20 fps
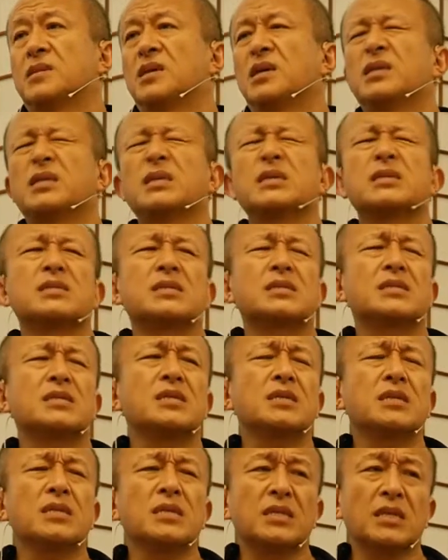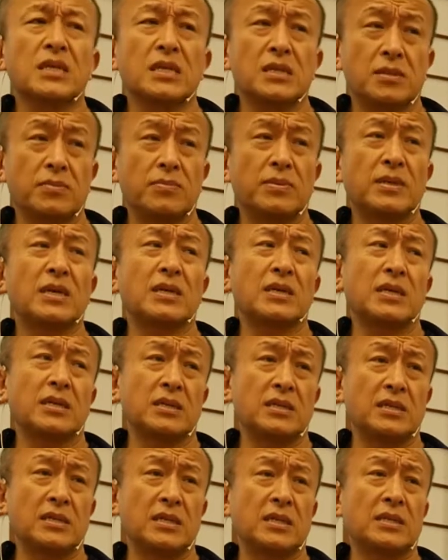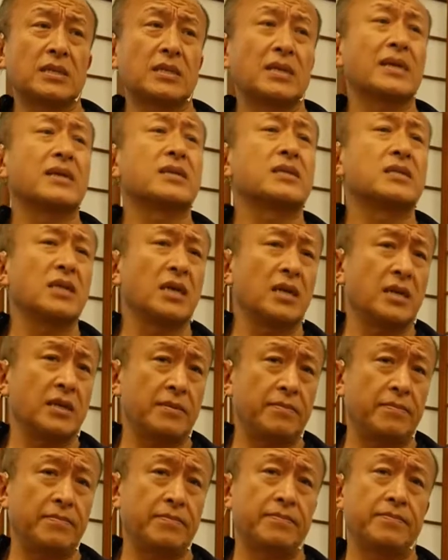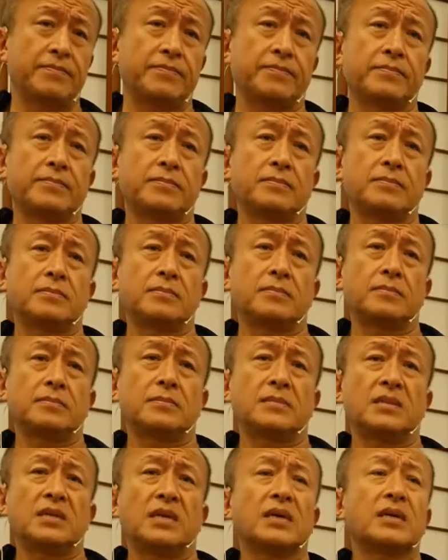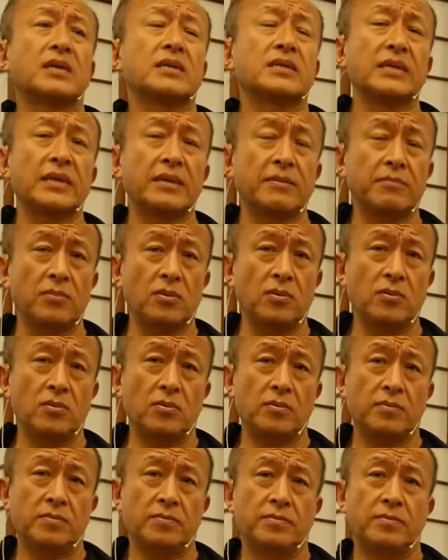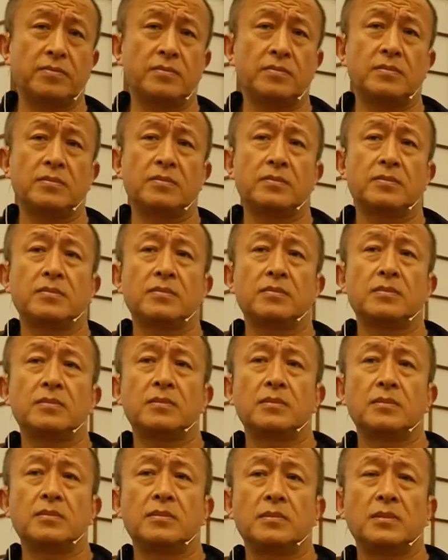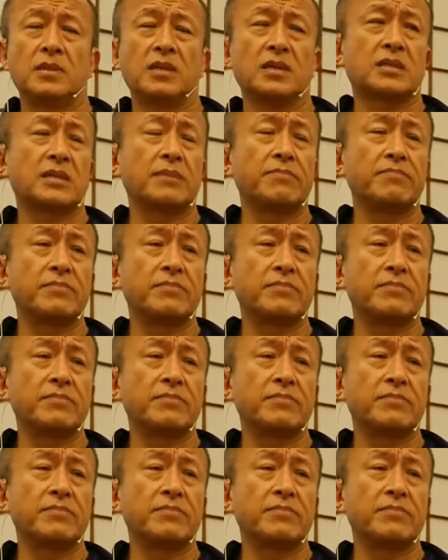I think certain things we can understand, like time, like a rainbow, like the